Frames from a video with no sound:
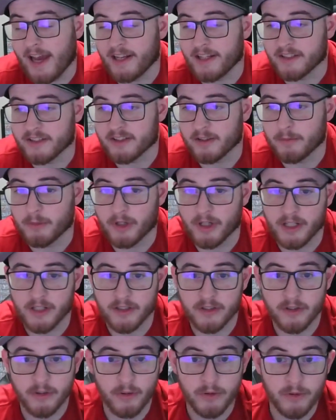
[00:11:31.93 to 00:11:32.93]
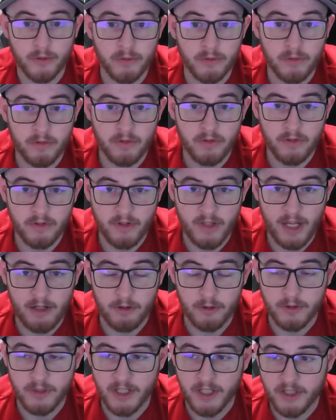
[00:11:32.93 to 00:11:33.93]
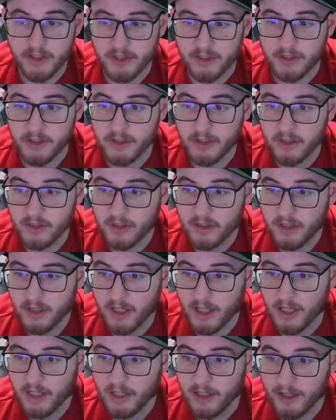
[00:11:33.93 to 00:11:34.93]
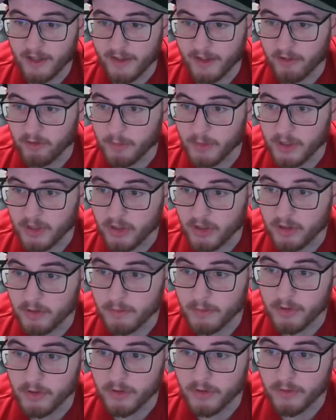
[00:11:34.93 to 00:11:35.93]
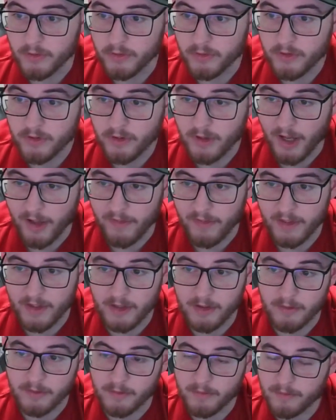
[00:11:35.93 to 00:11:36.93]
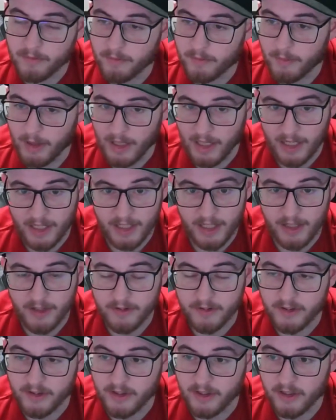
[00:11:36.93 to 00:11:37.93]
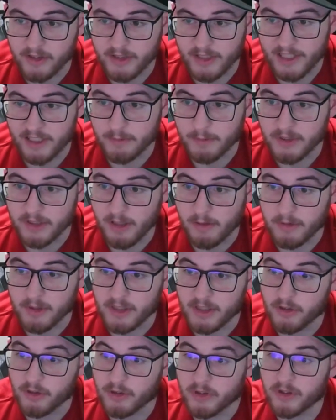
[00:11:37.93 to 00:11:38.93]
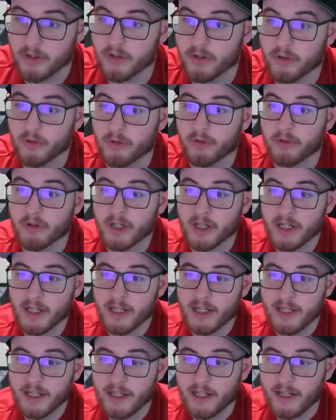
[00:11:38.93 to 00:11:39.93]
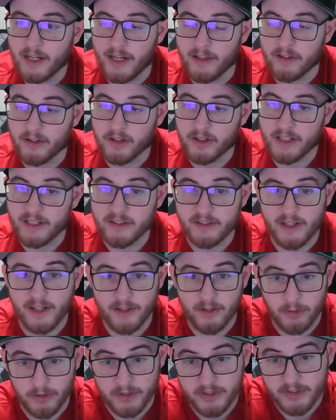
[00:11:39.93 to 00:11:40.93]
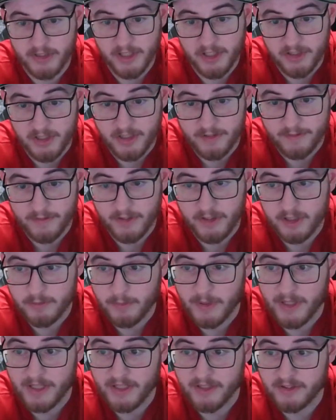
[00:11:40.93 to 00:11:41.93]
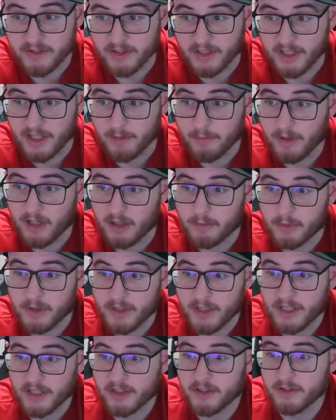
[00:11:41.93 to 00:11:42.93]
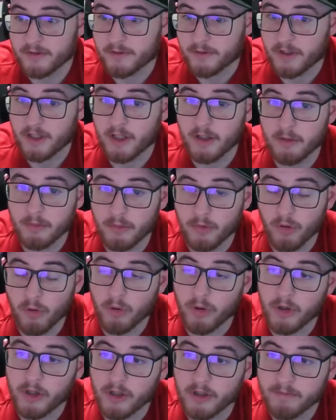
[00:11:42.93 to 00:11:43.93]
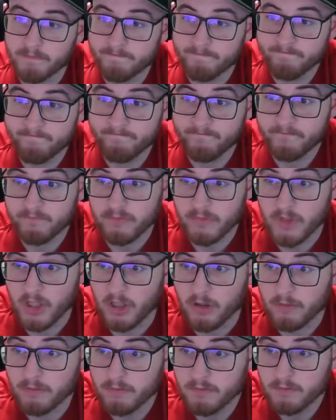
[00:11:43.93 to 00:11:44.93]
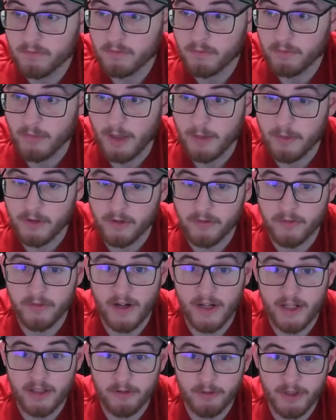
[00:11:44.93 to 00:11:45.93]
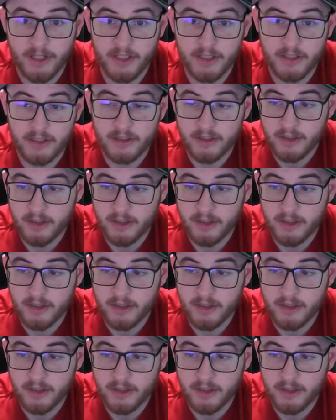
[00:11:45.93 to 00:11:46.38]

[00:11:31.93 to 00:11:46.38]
somebody to that rotation, I think would be a good move. And then, there has to be something you can do either inside the organization at first base to get better production from, or maybe you find a way to